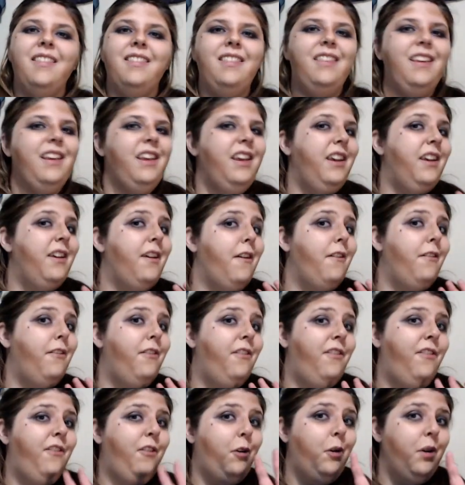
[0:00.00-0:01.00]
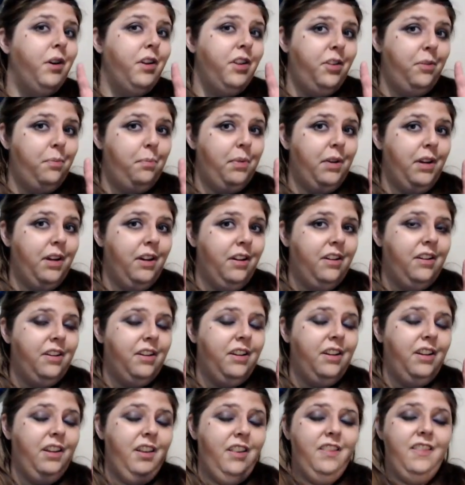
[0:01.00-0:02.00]
The fourth book
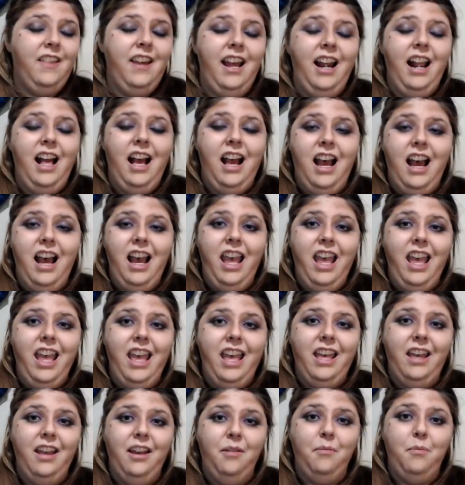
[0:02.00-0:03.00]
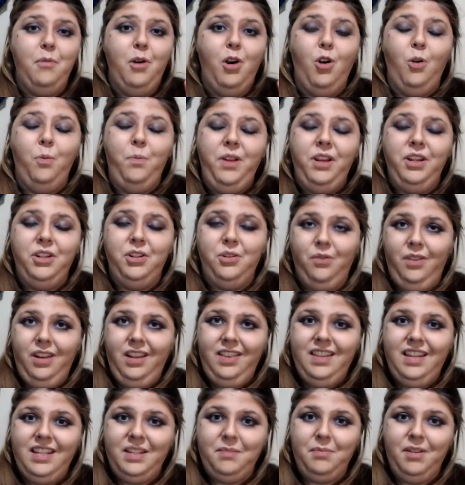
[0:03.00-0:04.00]
that I am hoping to
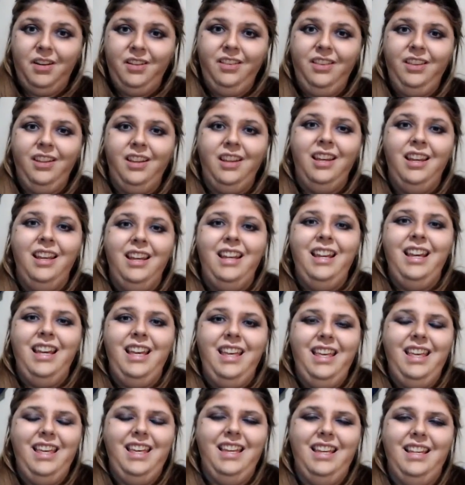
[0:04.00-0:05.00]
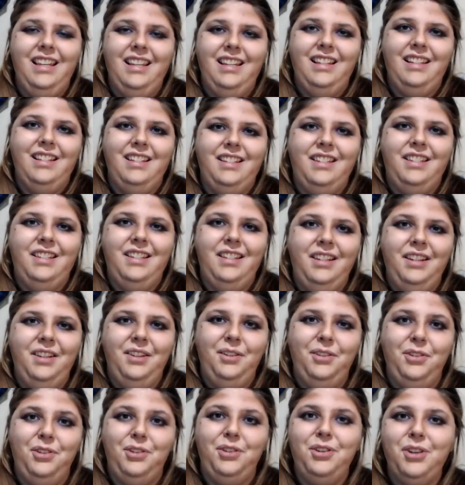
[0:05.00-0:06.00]
read this month is
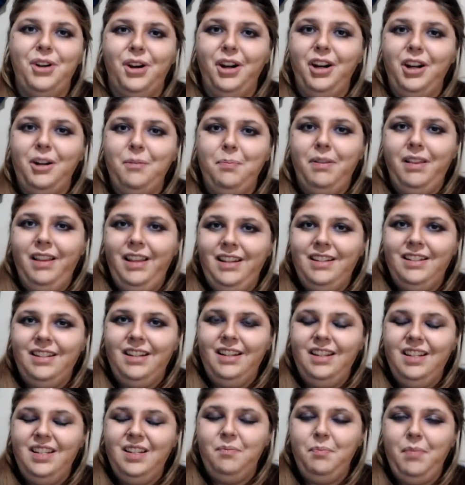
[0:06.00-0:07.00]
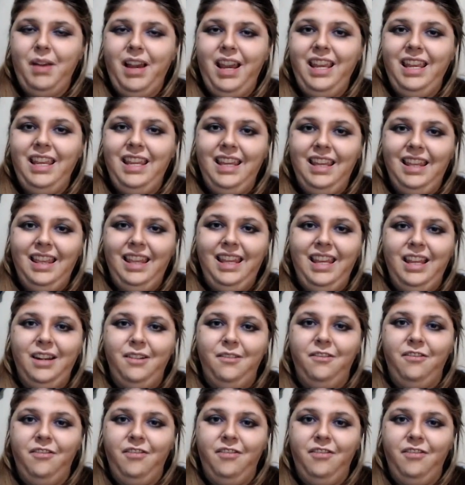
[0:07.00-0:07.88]
Dark Places by Gillian